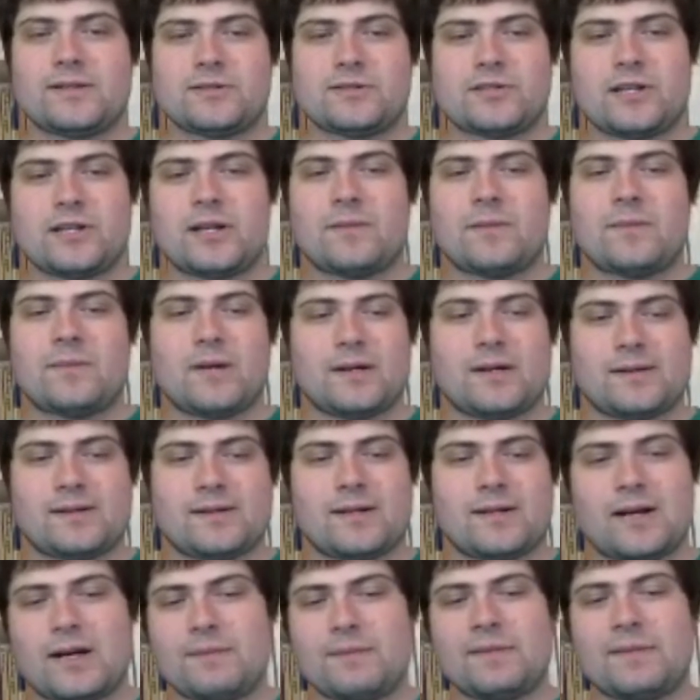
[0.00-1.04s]
gem
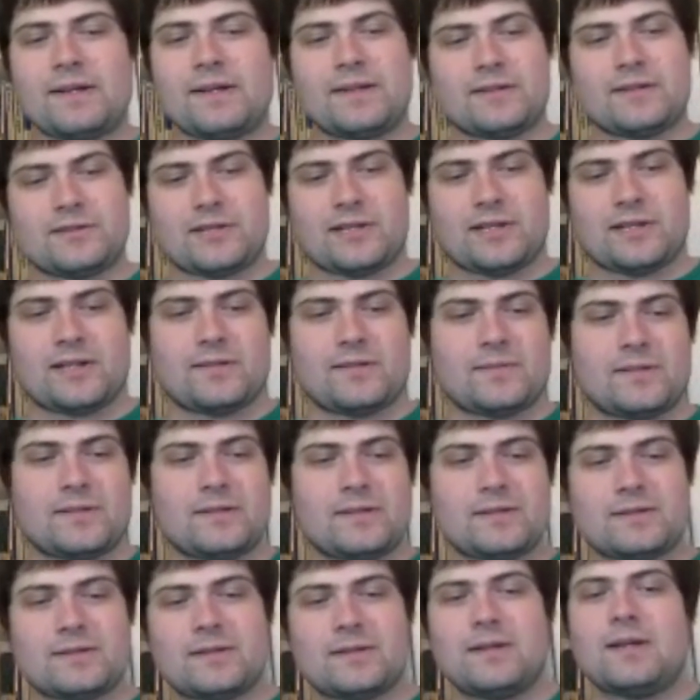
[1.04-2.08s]
uncommon enchantment.
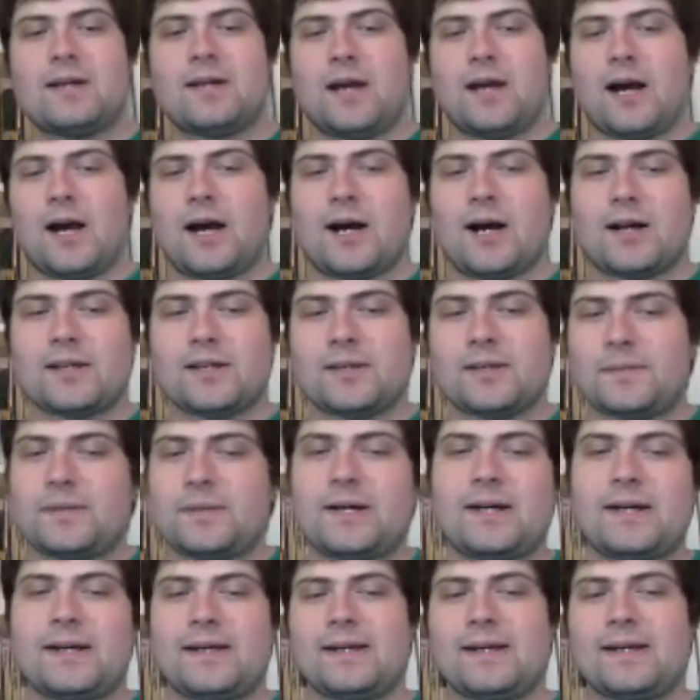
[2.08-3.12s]

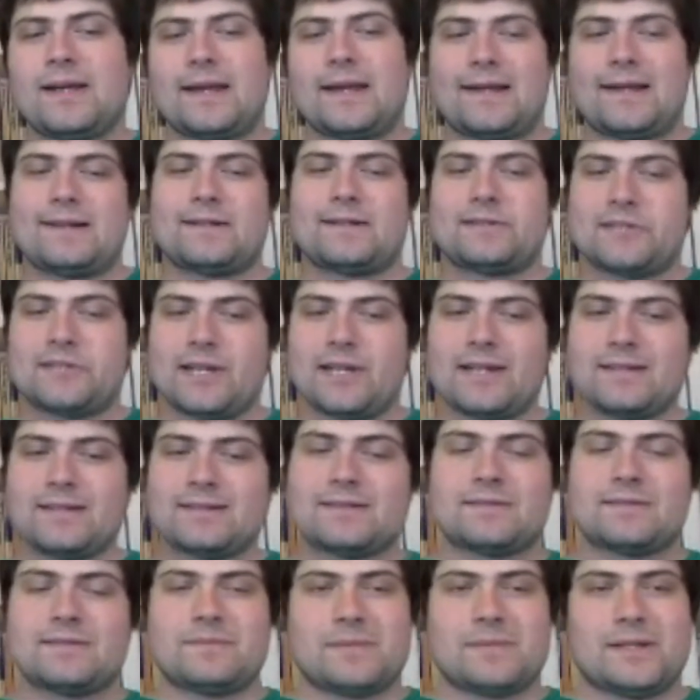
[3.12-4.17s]
Occupying and
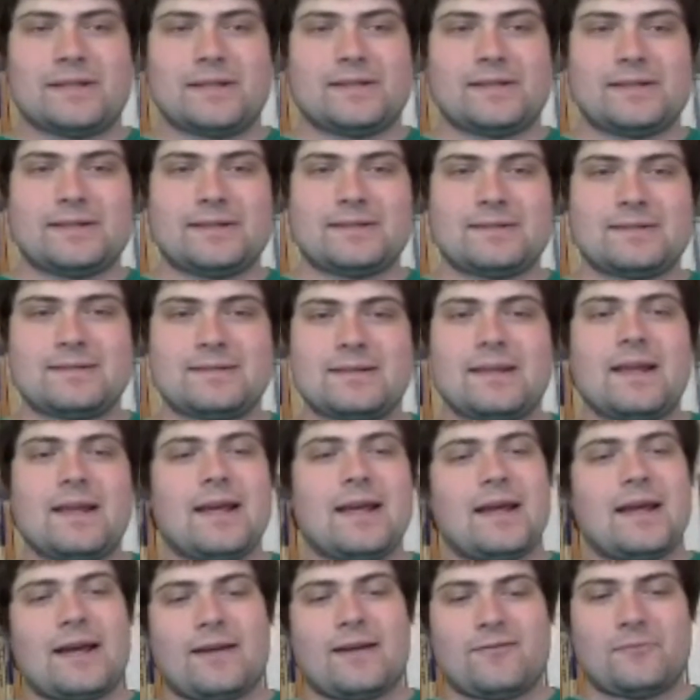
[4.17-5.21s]
adjacent minions
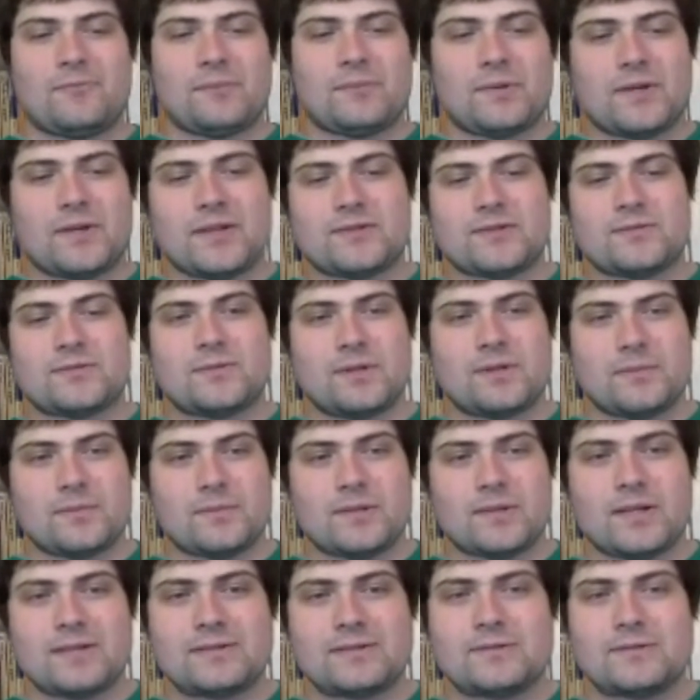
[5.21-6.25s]
have
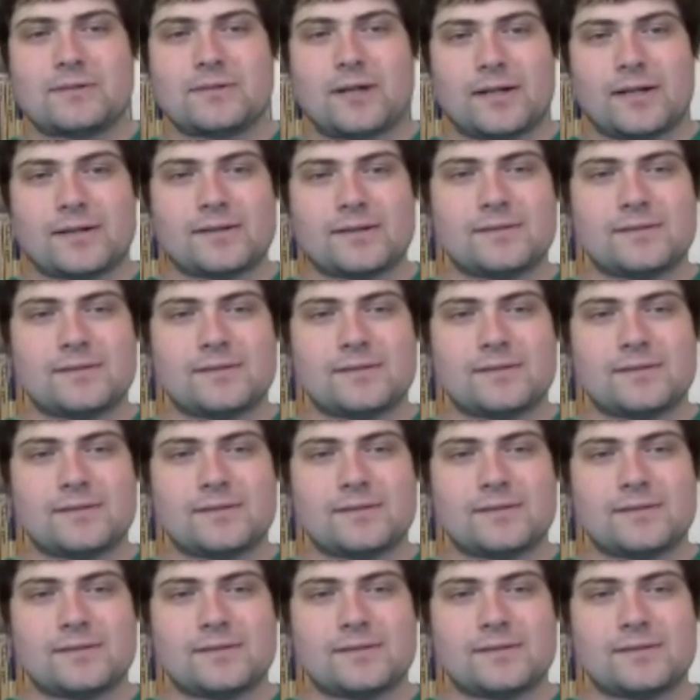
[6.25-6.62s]
+1/+1.